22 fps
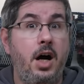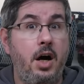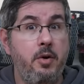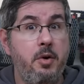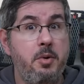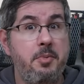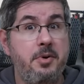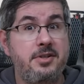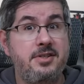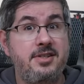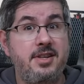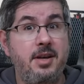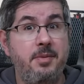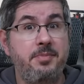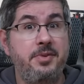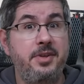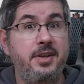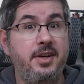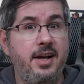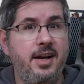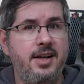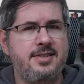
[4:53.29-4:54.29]
How about
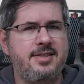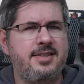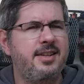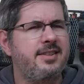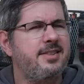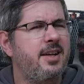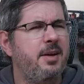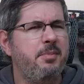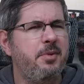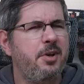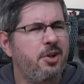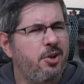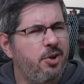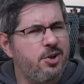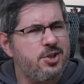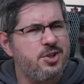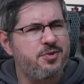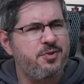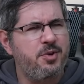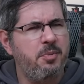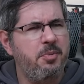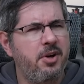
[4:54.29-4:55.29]
something else that can be
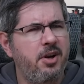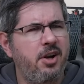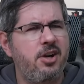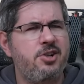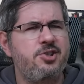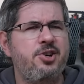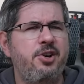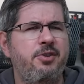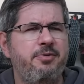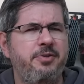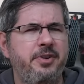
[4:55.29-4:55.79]
lost from a larger